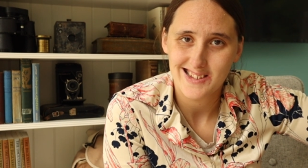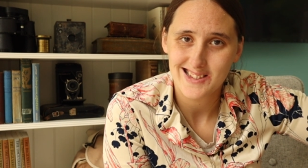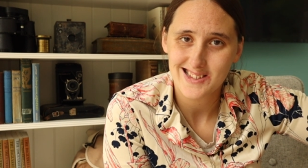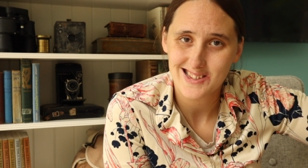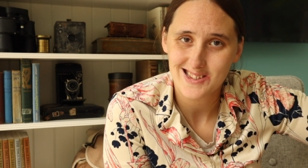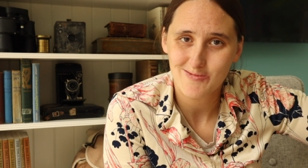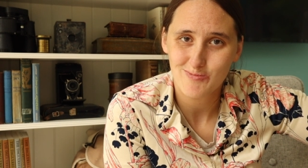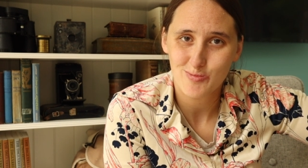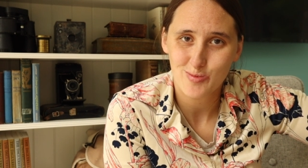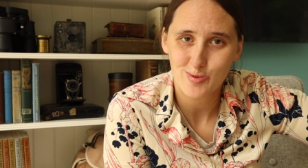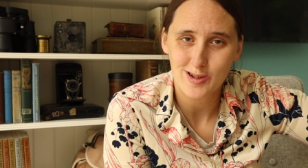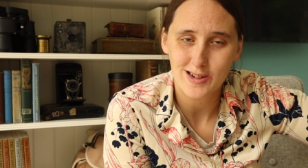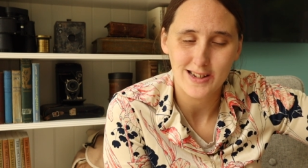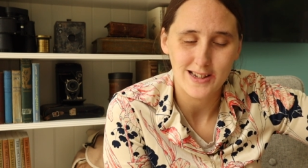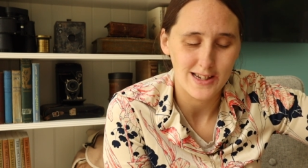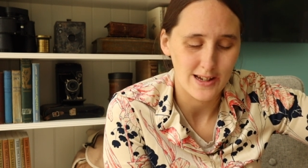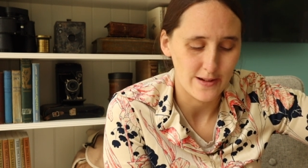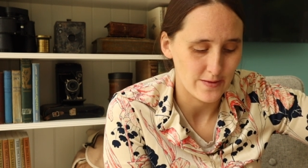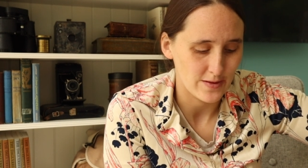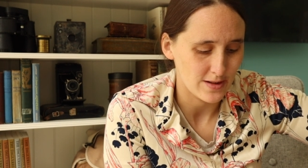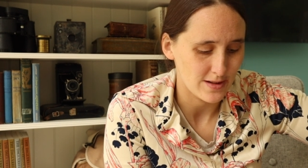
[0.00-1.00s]
is pretty
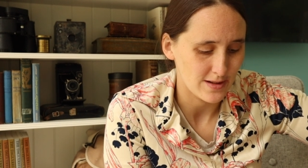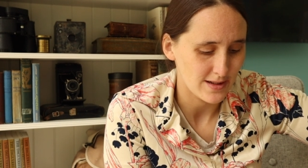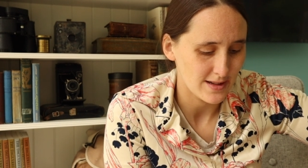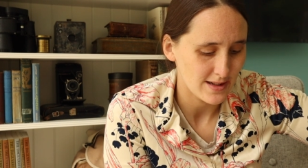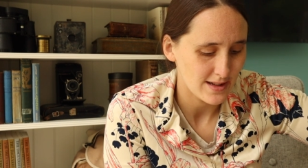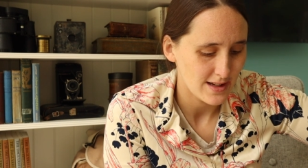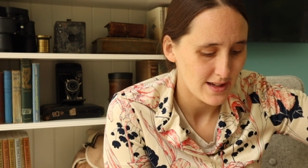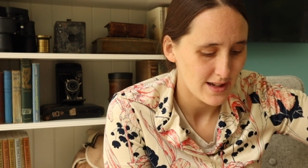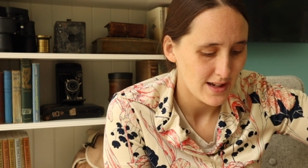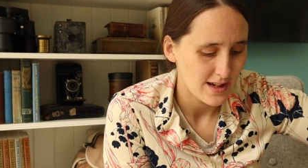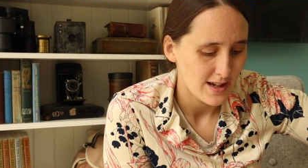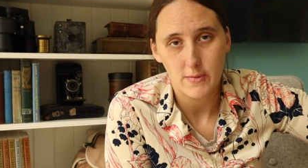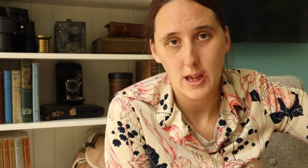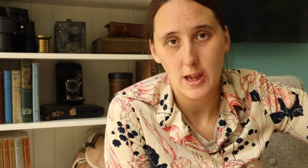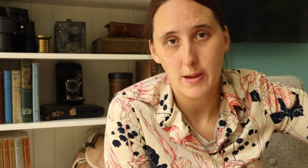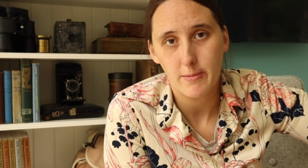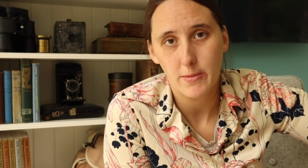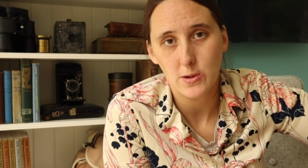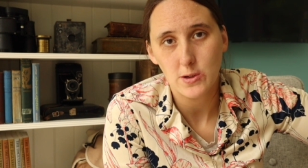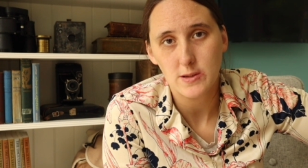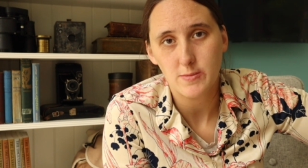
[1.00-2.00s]
difficult.
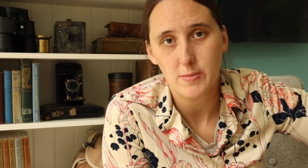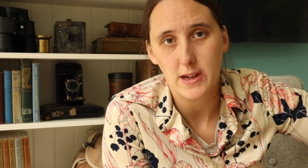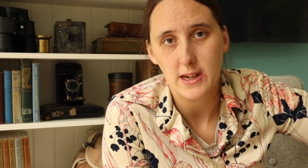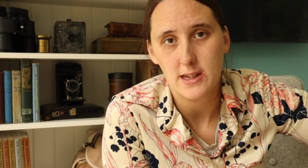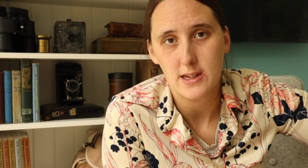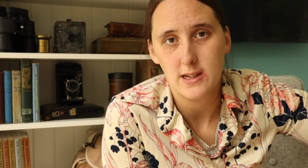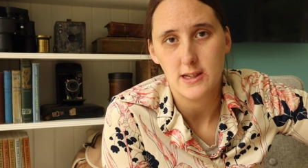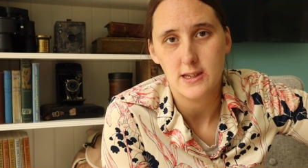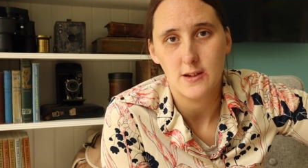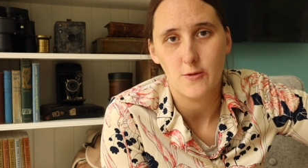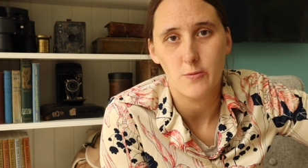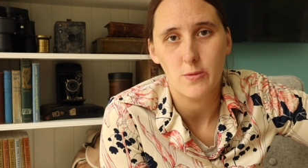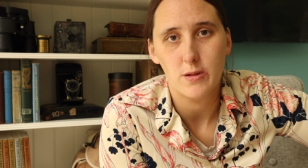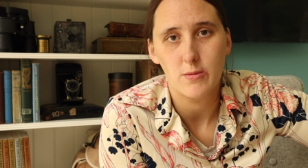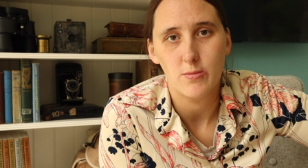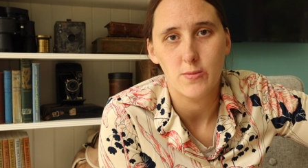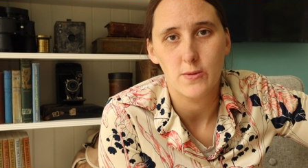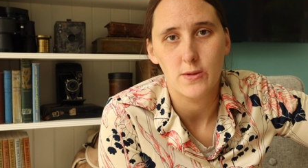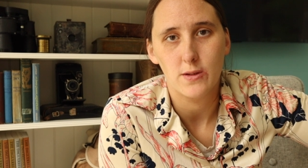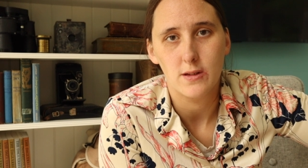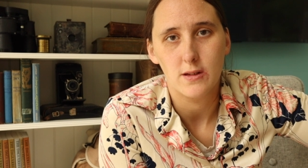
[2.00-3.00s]
In most paintings of
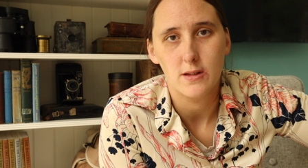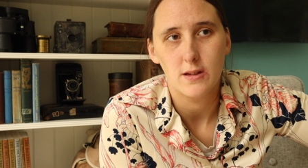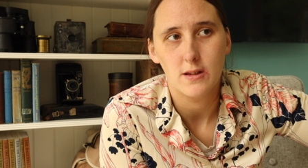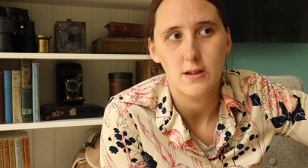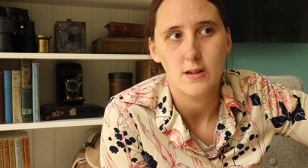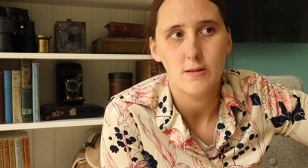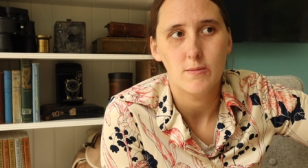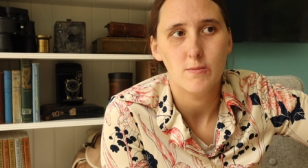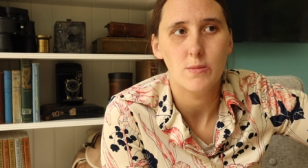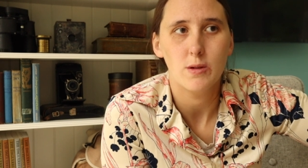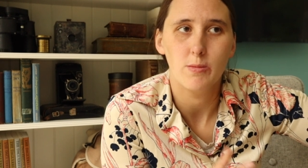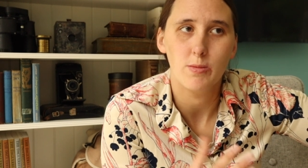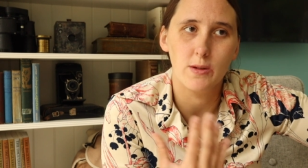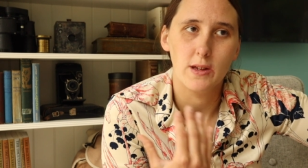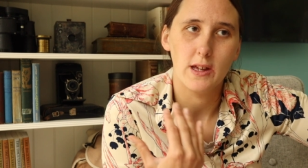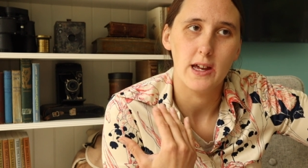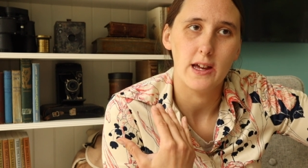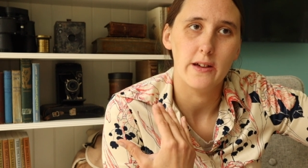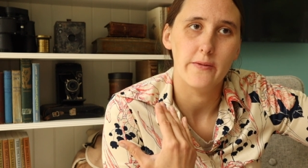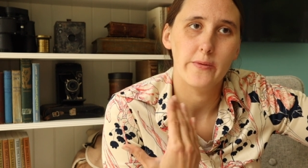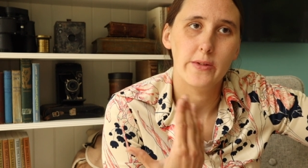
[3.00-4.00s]
people, people
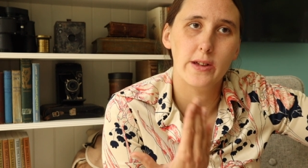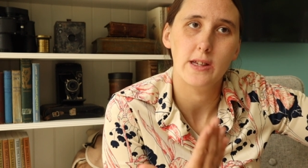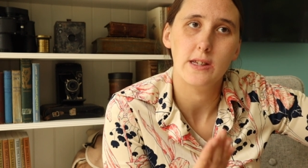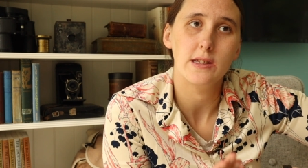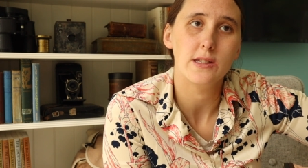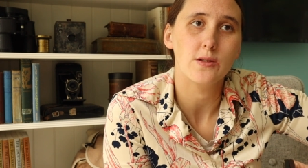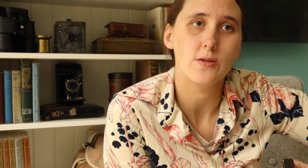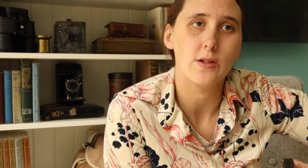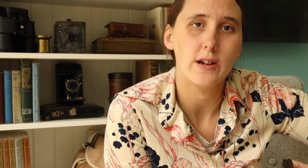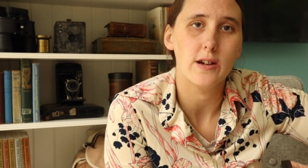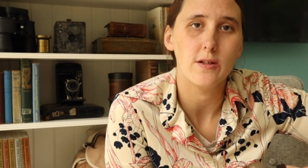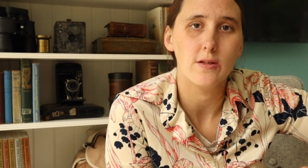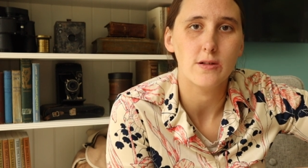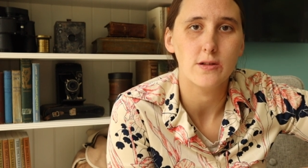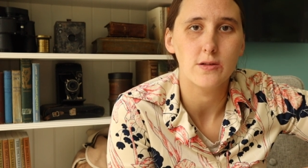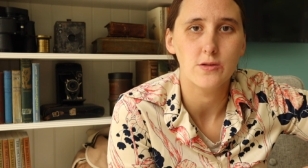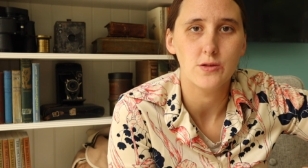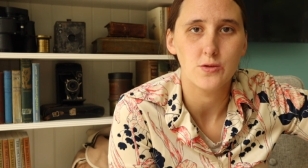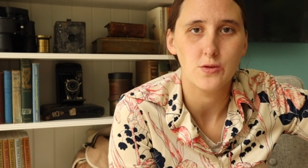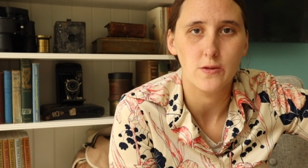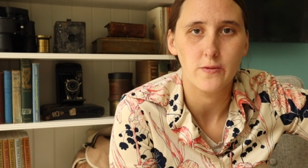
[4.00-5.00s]
have a straight or
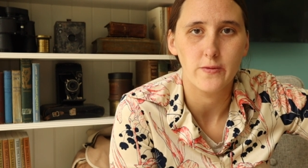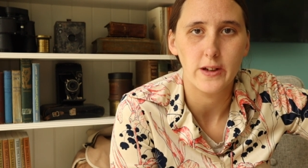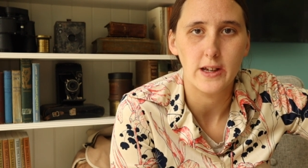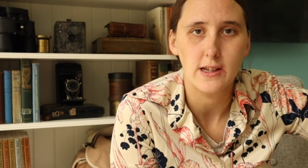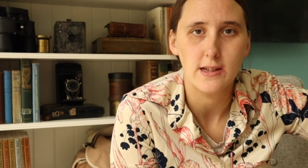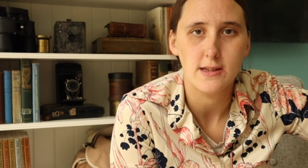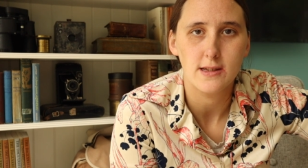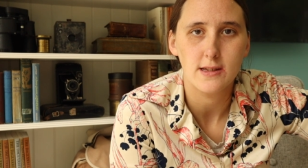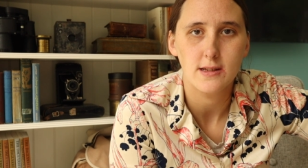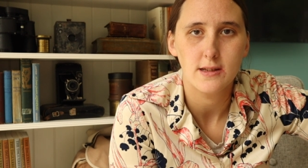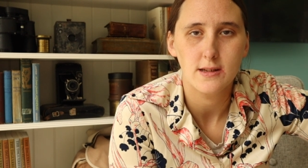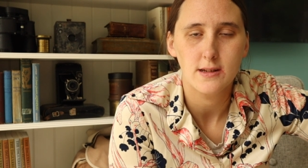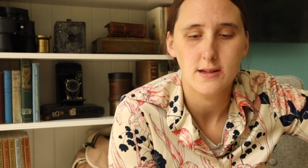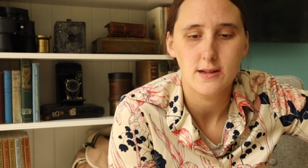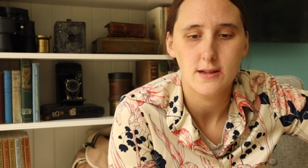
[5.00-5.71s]
neutral face.